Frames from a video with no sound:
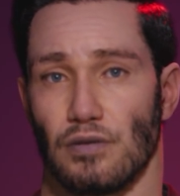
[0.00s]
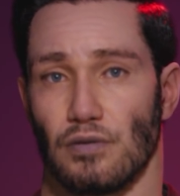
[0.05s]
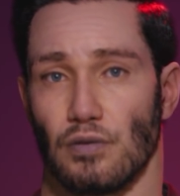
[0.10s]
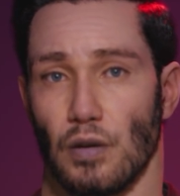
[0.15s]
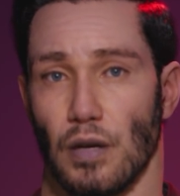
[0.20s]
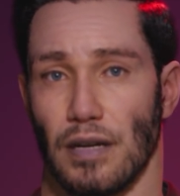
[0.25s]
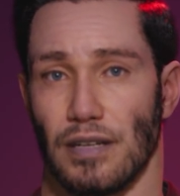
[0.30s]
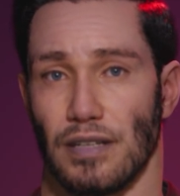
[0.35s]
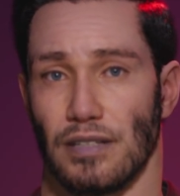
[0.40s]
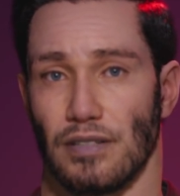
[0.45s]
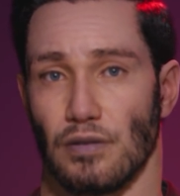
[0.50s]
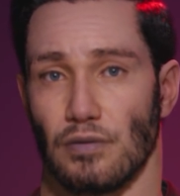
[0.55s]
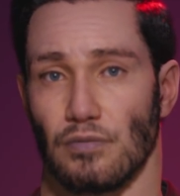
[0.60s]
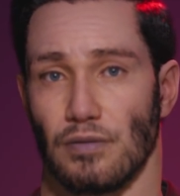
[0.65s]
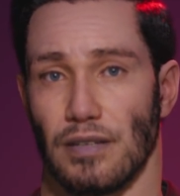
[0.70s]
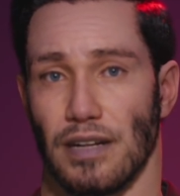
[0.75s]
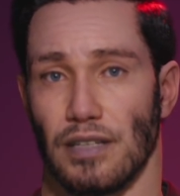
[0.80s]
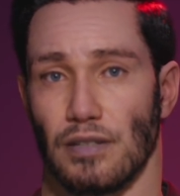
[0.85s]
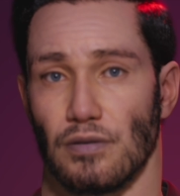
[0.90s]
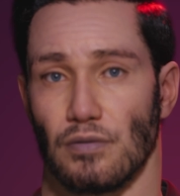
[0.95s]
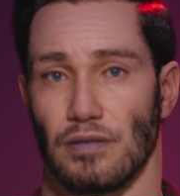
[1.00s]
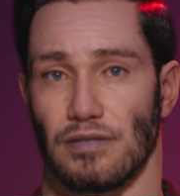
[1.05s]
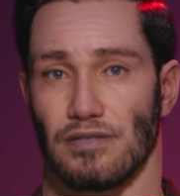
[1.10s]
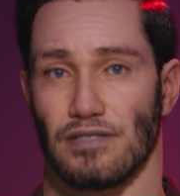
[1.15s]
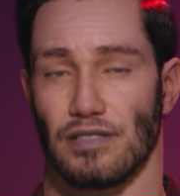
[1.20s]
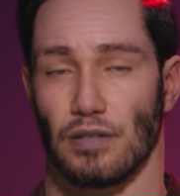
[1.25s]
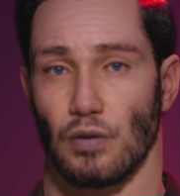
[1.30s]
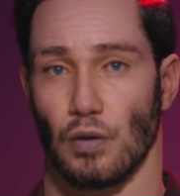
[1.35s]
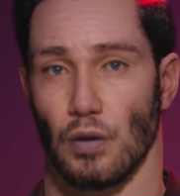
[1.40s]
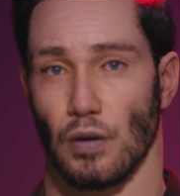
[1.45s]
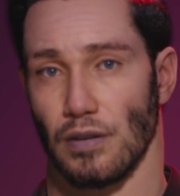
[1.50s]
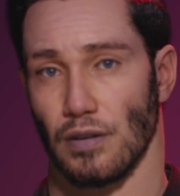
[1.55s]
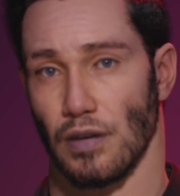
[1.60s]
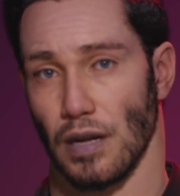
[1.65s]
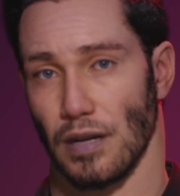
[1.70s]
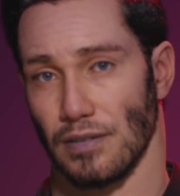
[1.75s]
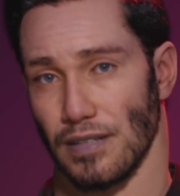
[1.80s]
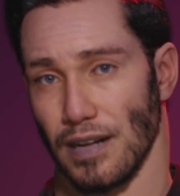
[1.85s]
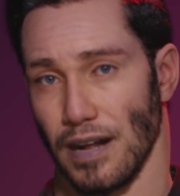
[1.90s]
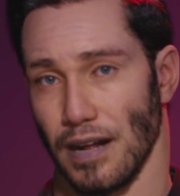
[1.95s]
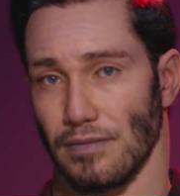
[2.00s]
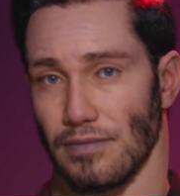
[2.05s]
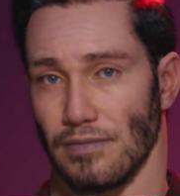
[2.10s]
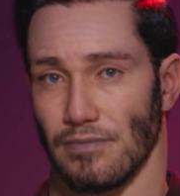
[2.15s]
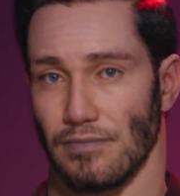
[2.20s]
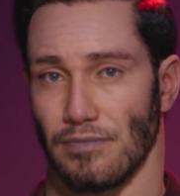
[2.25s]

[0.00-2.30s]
flooding your feed with similar content.